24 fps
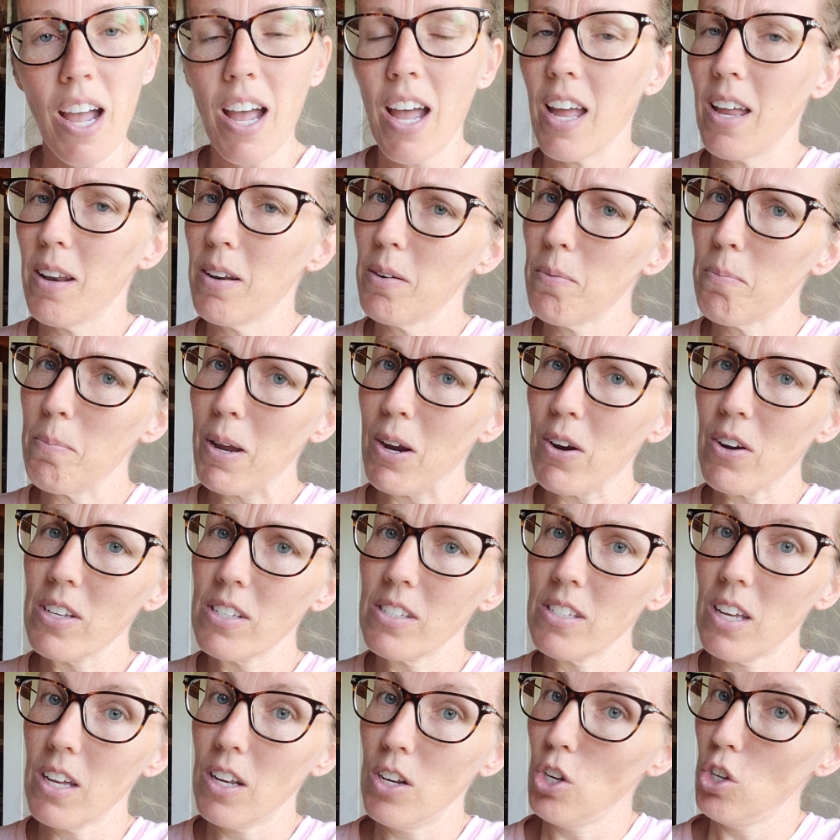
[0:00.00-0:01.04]
And Mary
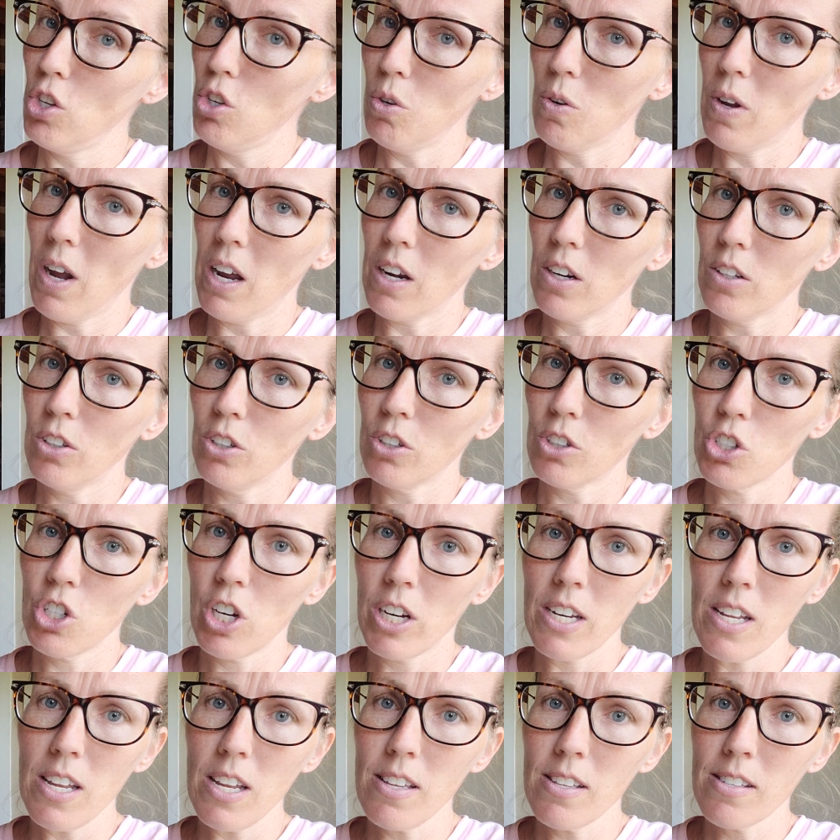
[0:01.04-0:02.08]
said, You kind of look
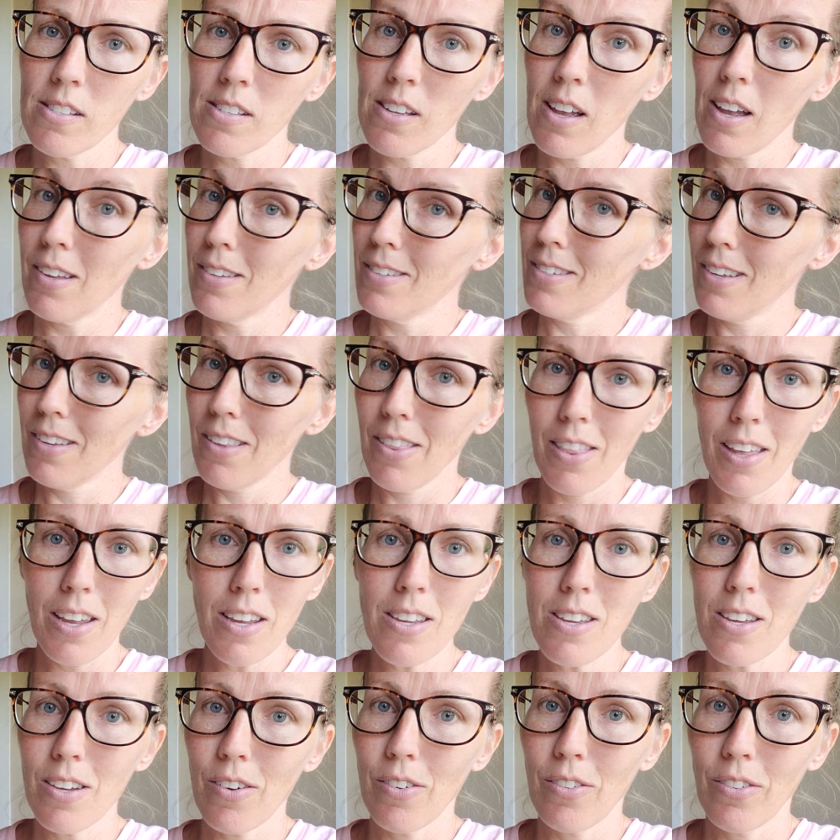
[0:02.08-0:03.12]
Chinese. I said,
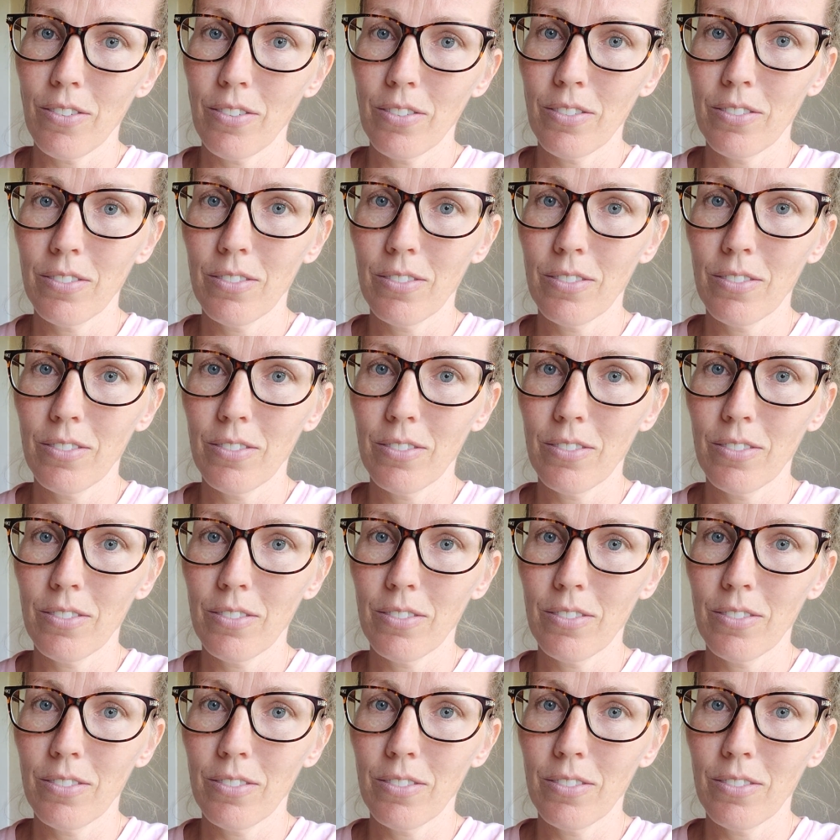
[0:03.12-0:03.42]
Thank you.